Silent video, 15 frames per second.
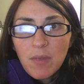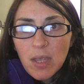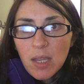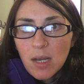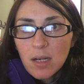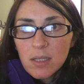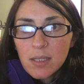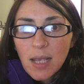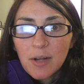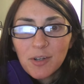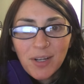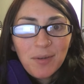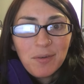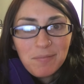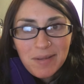then
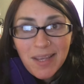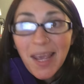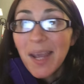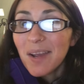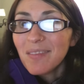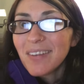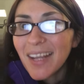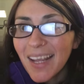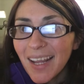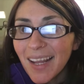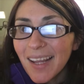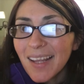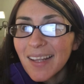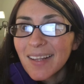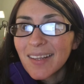Saturday would be game
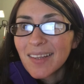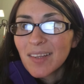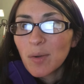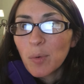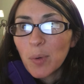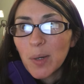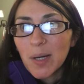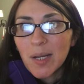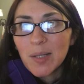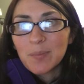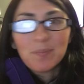day, or